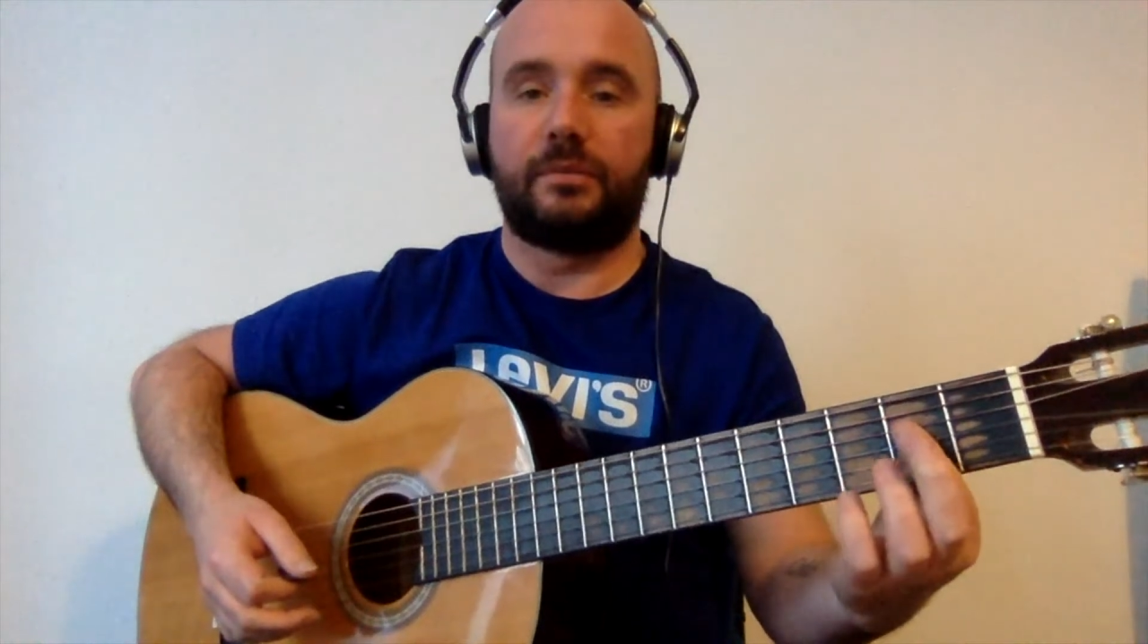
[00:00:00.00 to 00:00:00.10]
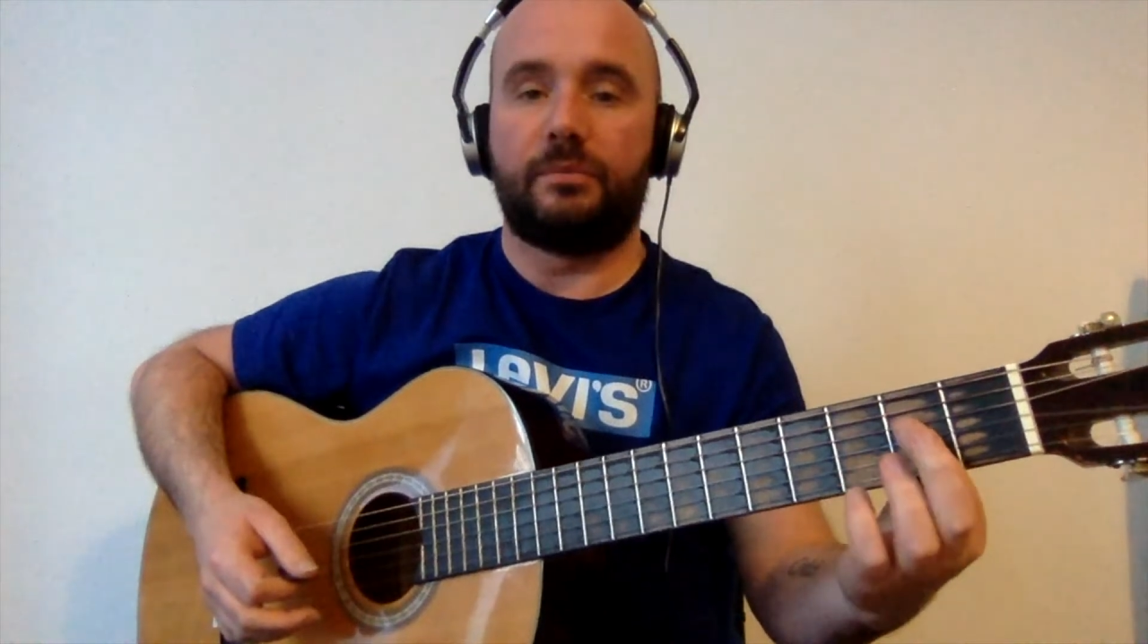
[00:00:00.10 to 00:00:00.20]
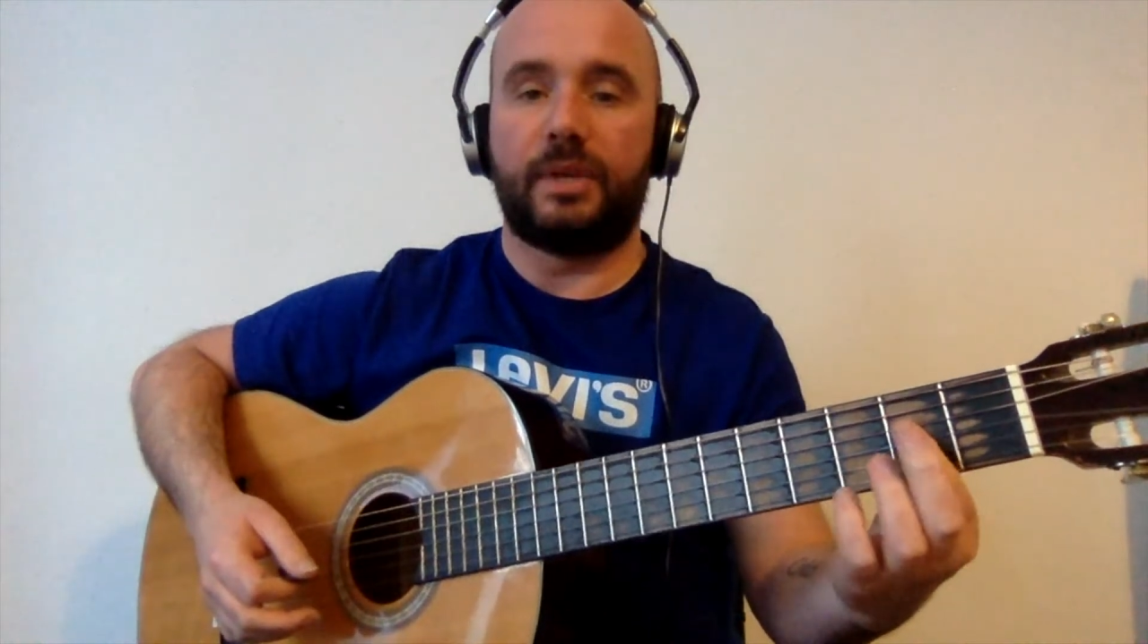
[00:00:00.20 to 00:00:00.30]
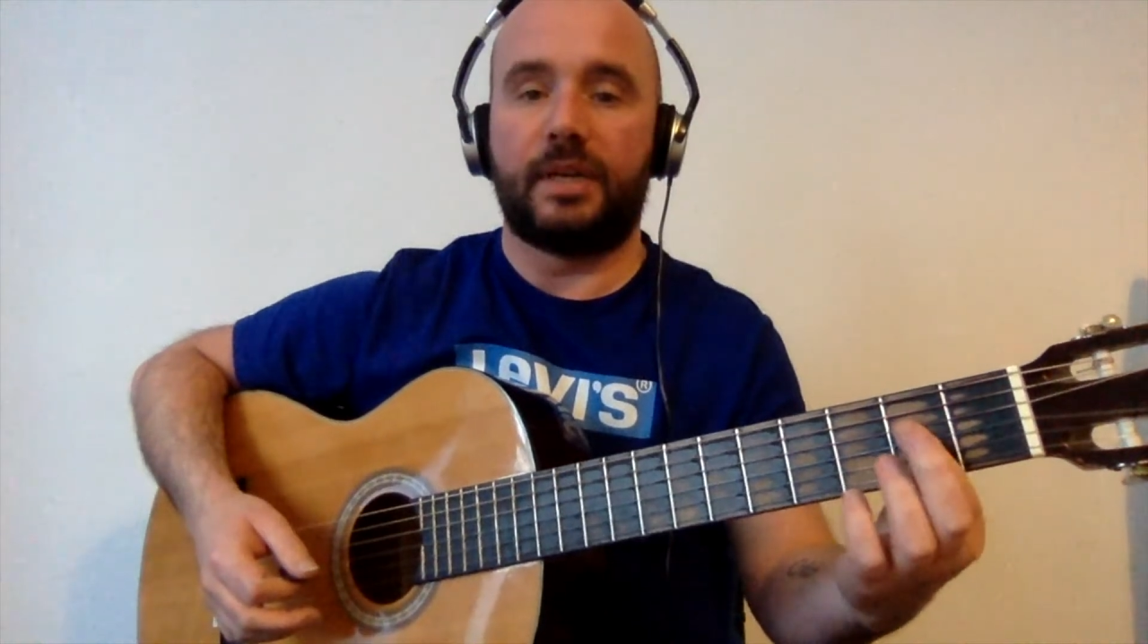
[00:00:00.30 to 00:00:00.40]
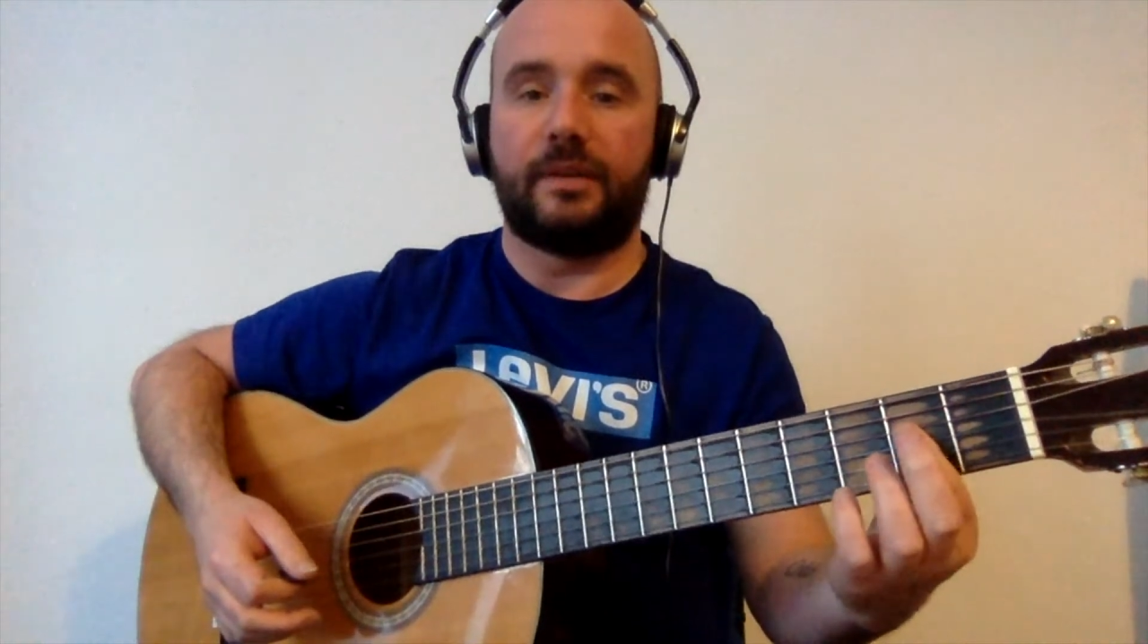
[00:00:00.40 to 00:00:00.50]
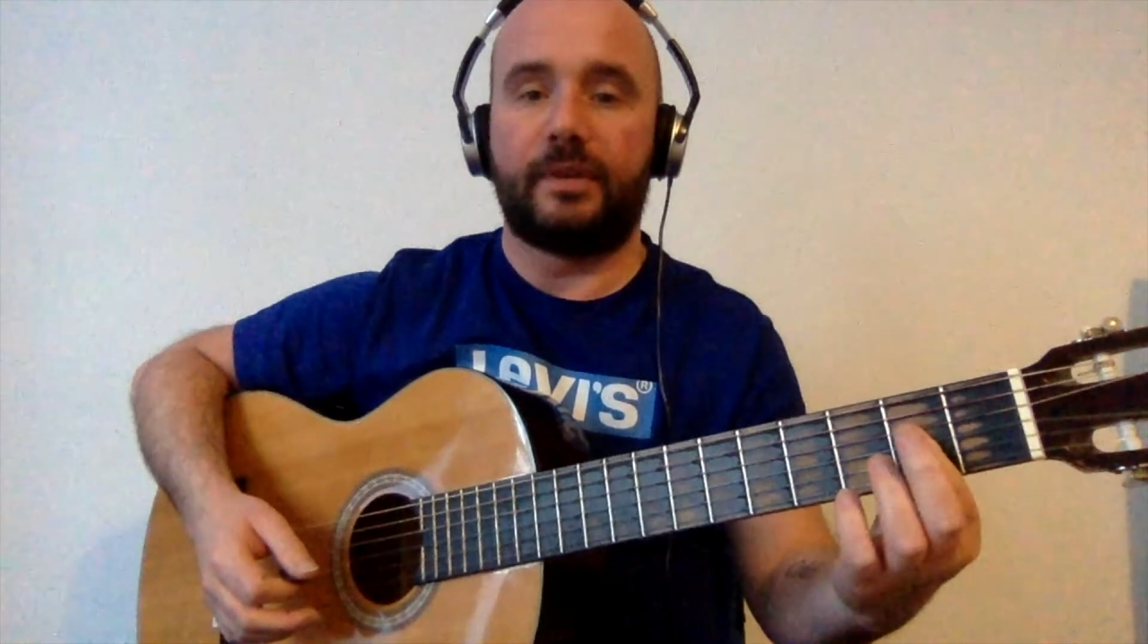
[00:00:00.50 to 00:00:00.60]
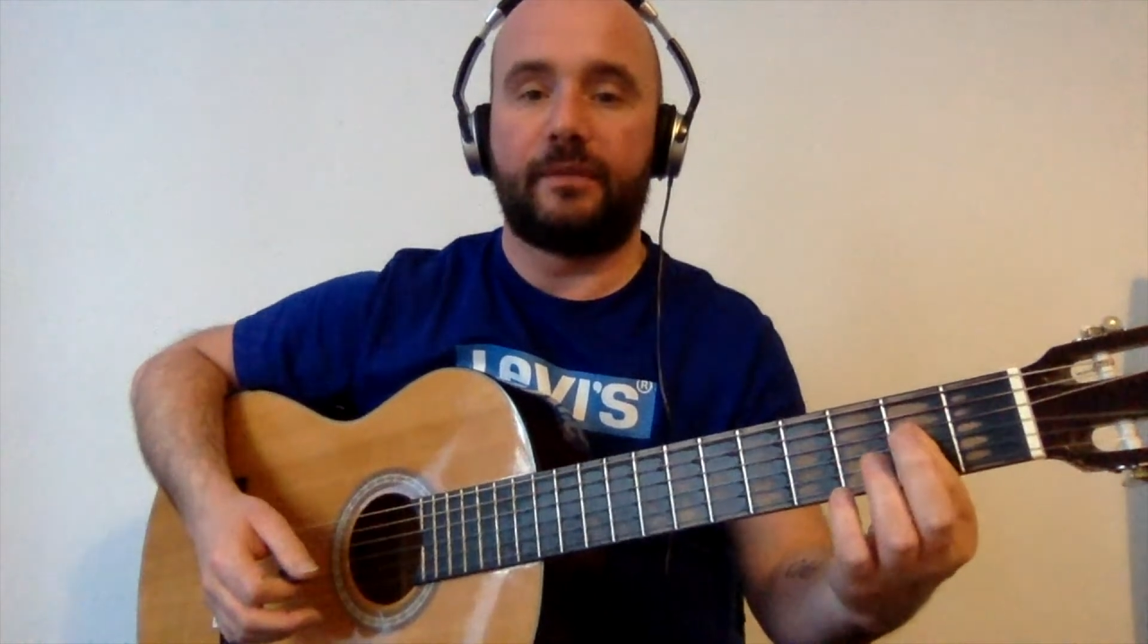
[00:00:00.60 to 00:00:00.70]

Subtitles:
we have our